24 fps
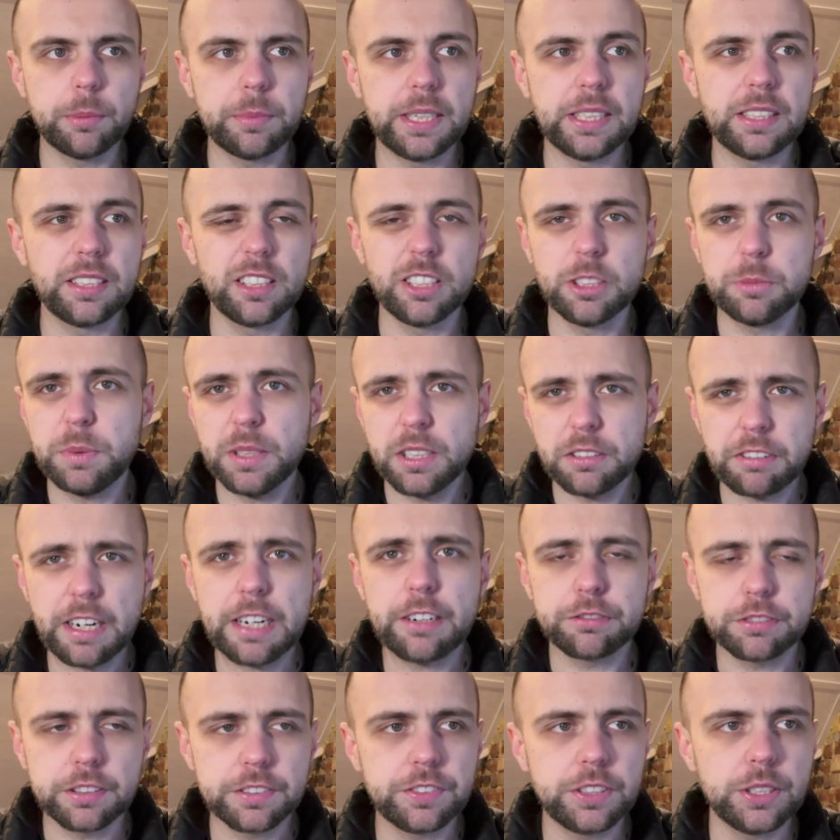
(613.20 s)
meter that's been
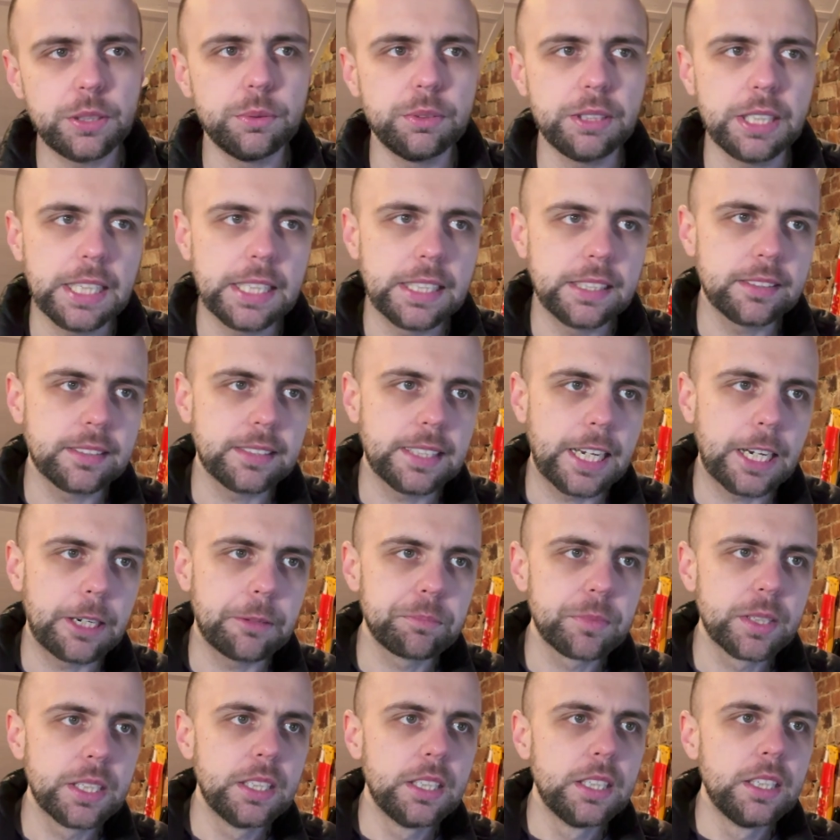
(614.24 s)
around for a few years now.
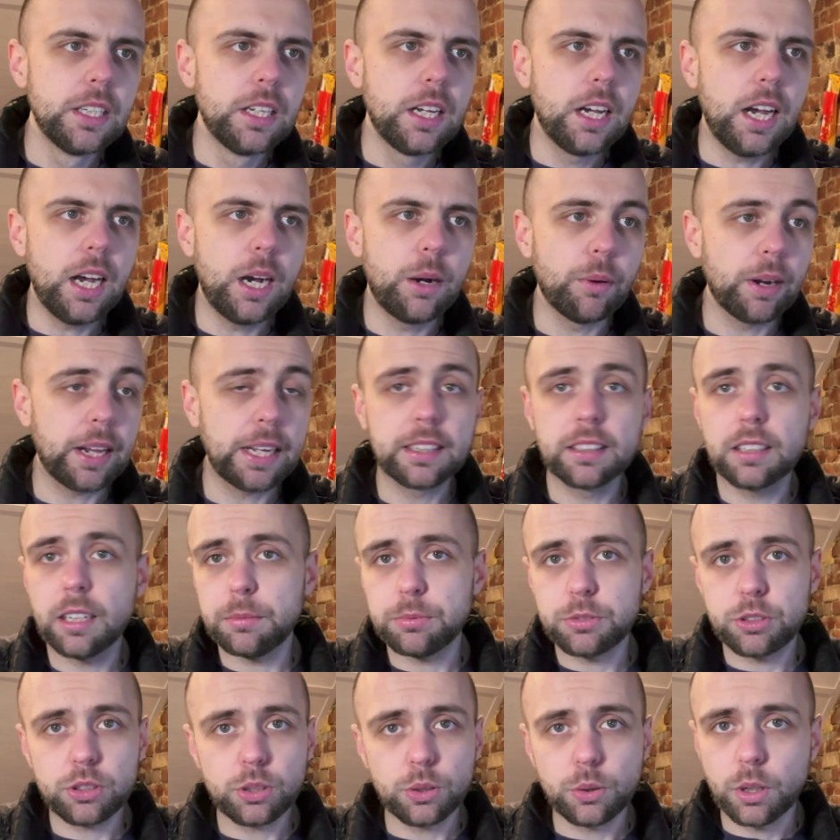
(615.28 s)
Will handle
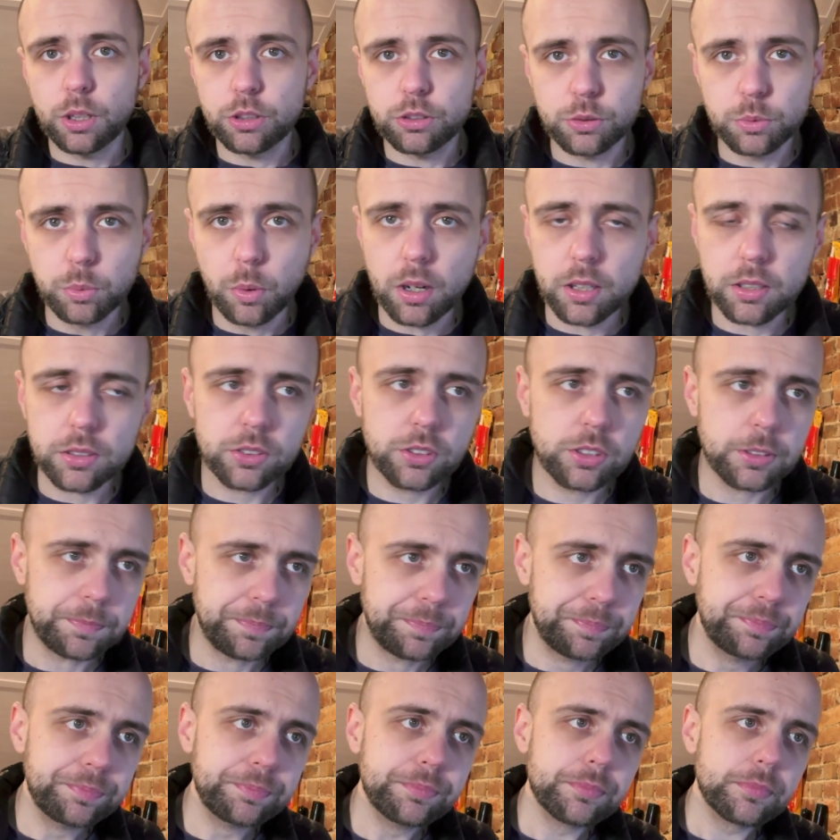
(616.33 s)
up to 200 watts,
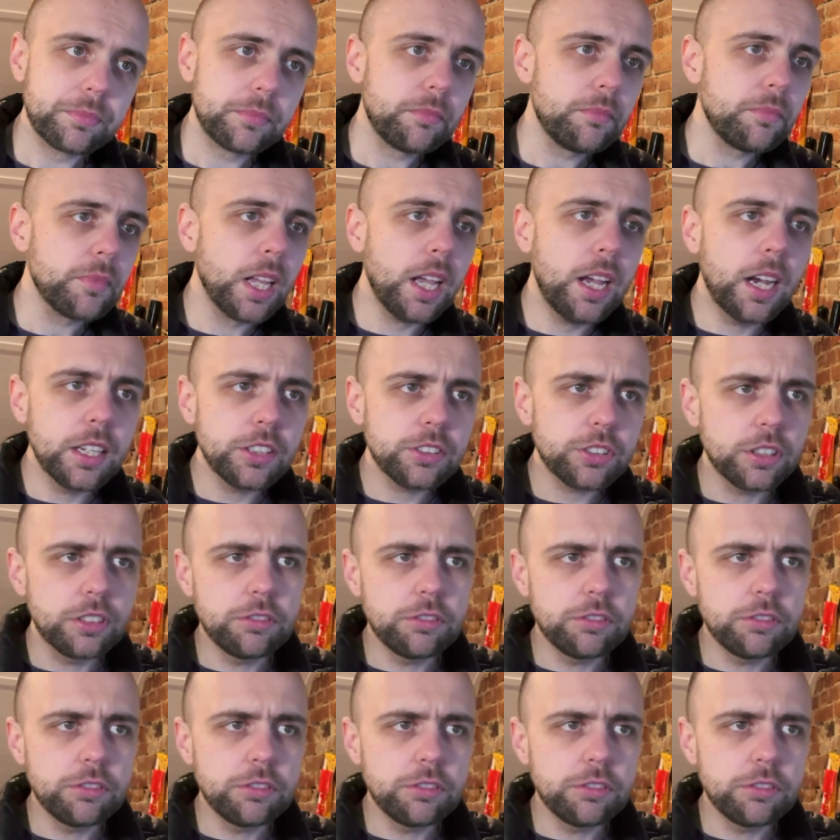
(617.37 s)
so